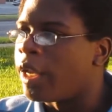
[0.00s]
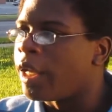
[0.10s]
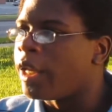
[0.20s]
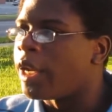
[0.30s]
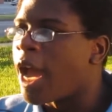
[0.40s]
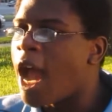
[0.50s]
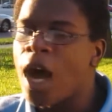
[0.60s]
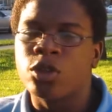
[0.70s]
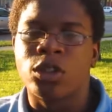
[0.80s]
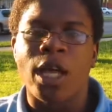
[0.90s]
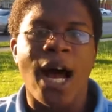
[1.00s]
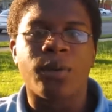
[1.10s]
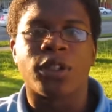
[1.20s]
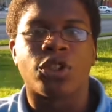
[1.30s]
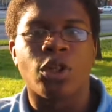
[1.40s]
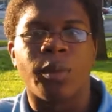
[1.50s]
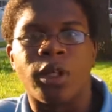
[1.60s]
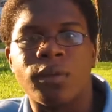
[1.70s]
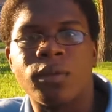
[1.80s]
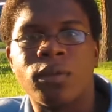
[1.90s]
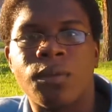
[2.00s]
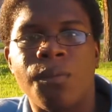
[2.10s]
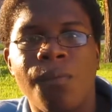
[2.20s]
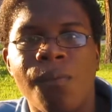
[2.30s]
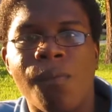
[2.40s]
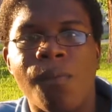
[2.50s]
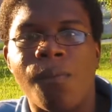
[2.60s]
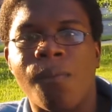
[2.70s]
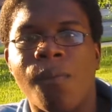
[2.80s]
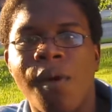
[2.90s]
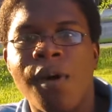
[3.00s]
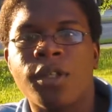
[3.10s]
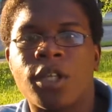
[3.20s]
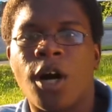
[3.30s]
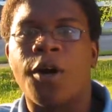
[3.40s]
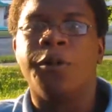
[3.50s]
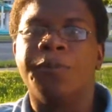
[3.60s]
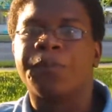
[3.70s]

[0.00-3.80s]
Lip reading: and how it's distributed. So